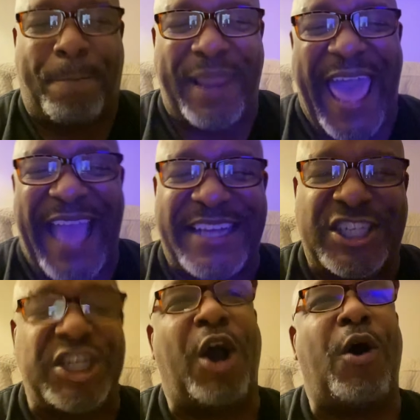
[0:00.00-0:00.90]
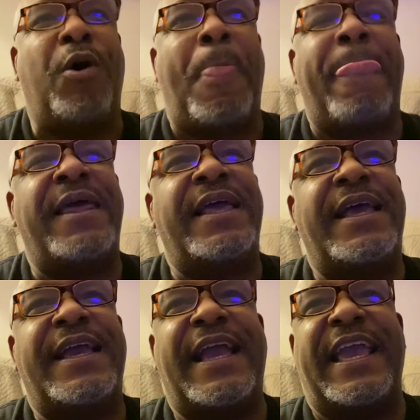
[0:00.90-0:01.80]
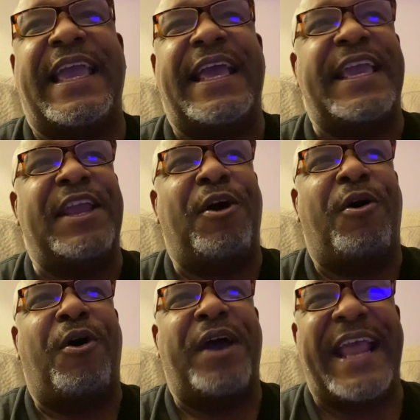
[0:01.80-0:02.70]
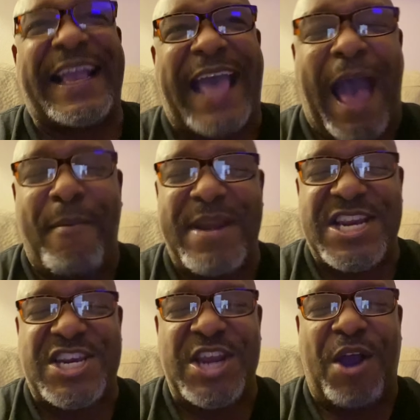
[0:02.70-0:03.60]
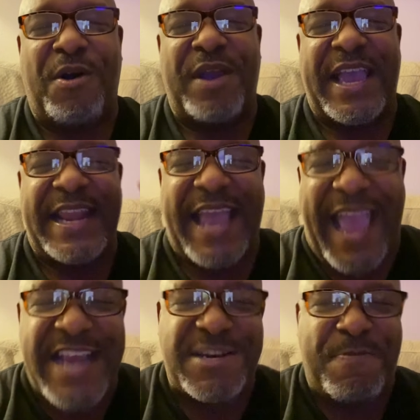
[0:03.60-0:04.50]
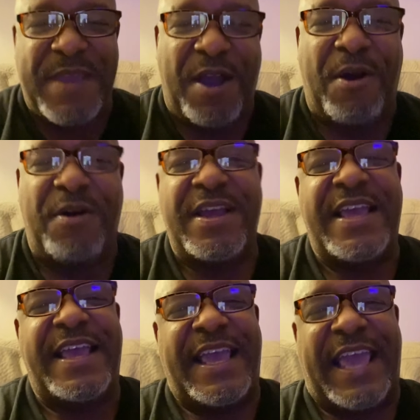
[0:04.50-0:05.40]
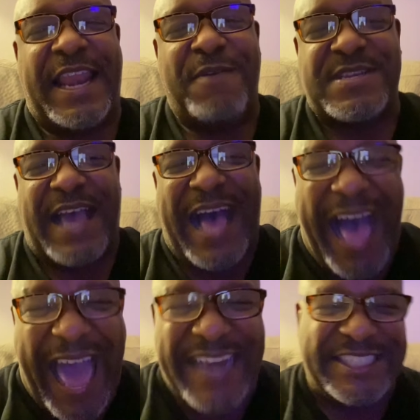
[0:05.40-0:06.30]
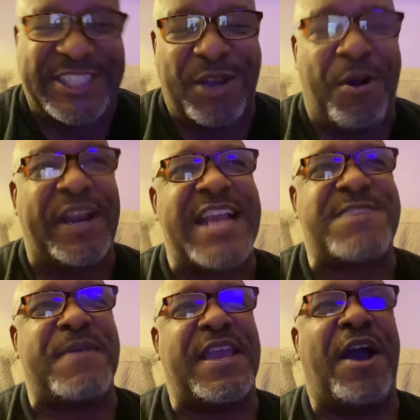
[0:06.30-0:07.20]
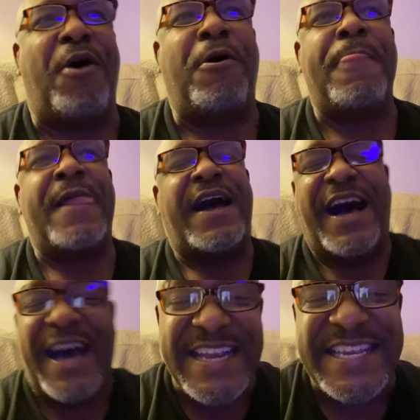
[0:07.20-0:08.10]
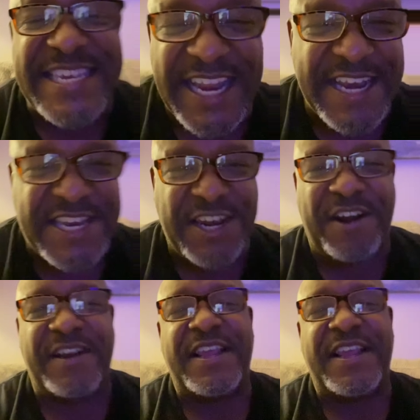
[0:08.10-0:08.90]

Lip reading: black show, on comedy show in HBO. And it was the hottest show on HBO, uncensored.